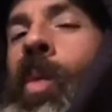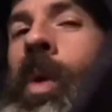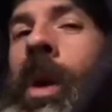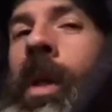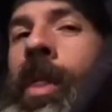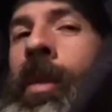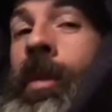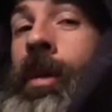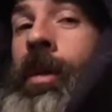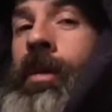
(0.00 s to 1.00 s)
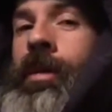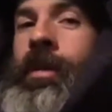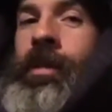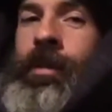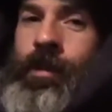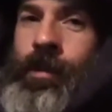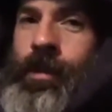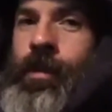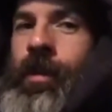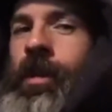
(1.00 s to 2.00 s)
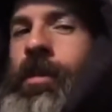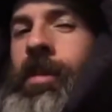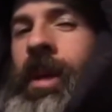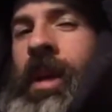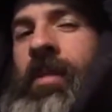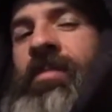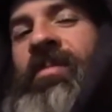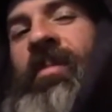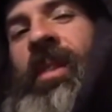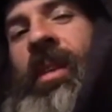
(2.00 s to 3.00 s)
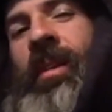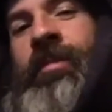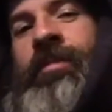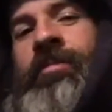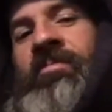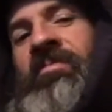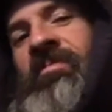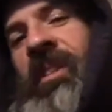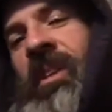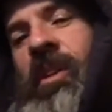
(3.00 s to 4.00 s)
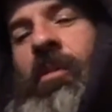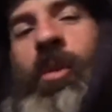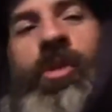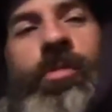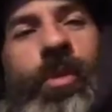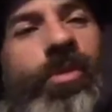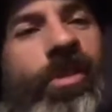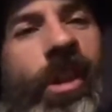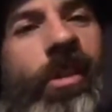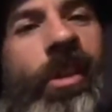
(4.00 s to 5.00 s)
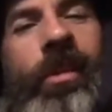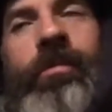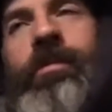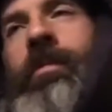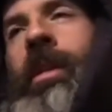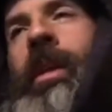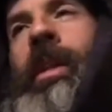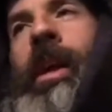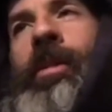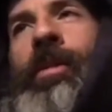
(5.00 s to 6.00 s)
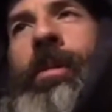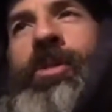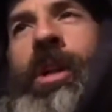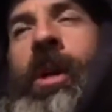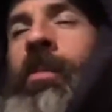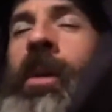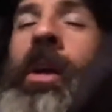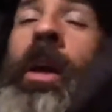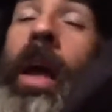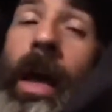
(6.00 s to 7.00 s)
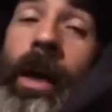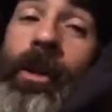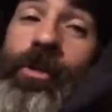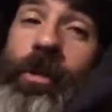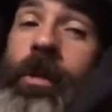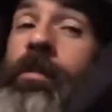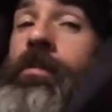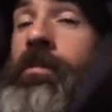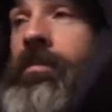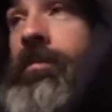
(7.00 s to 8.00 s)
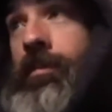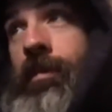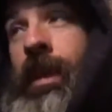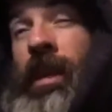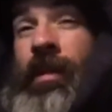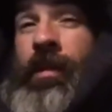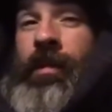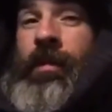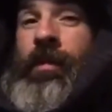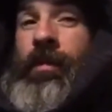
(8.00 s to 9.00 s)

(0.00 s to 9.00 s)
What I thought was going to be a little more smooth sailing than the ice cream shop actually is